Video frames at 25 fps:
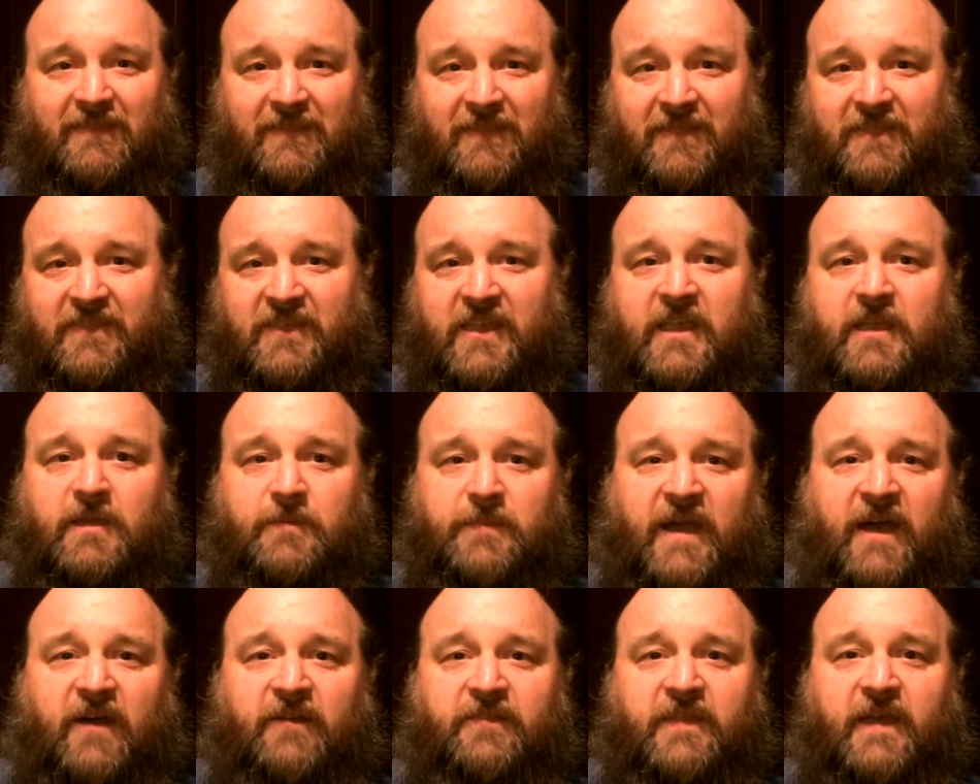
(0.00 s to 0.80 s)
think
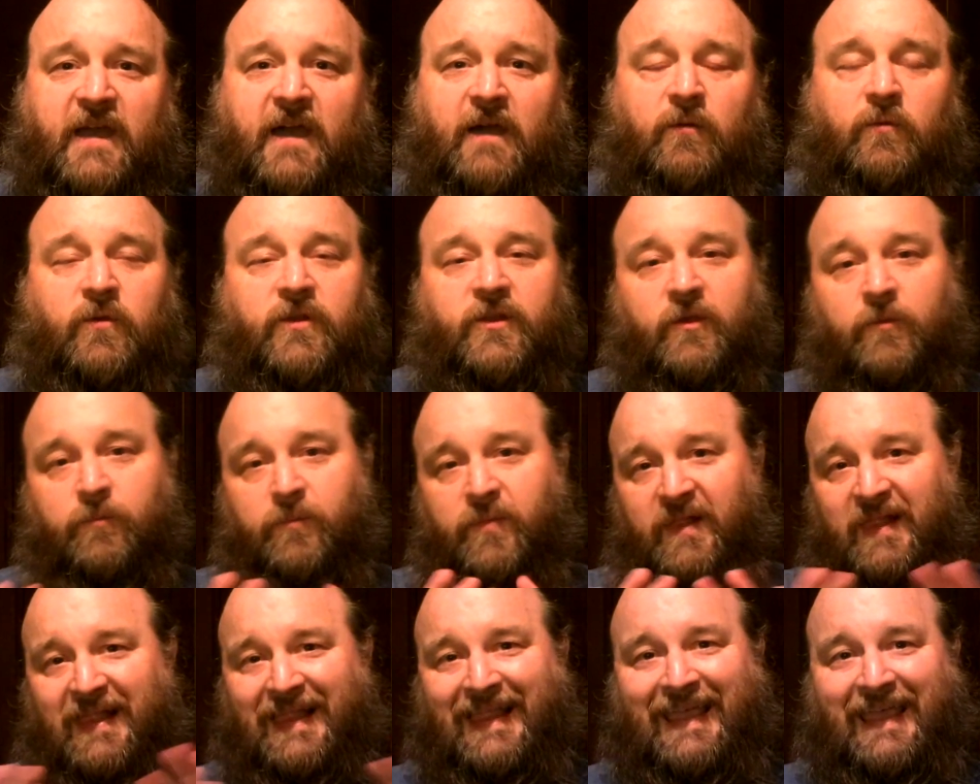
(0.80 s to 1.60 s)
about that when you're
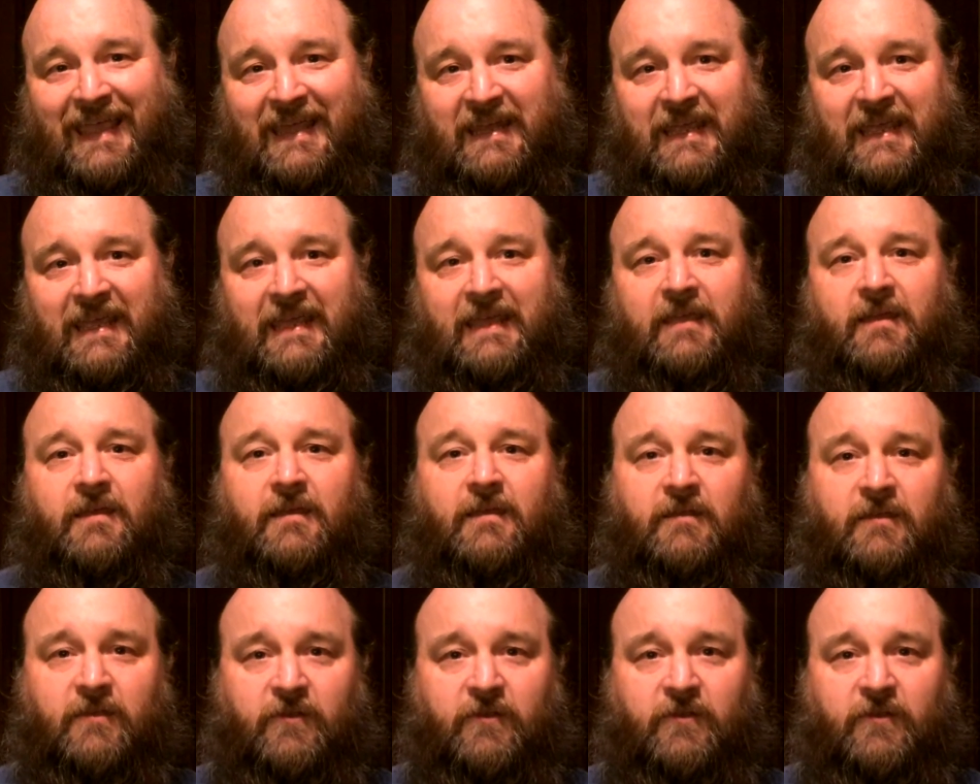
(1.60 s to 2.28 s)
planning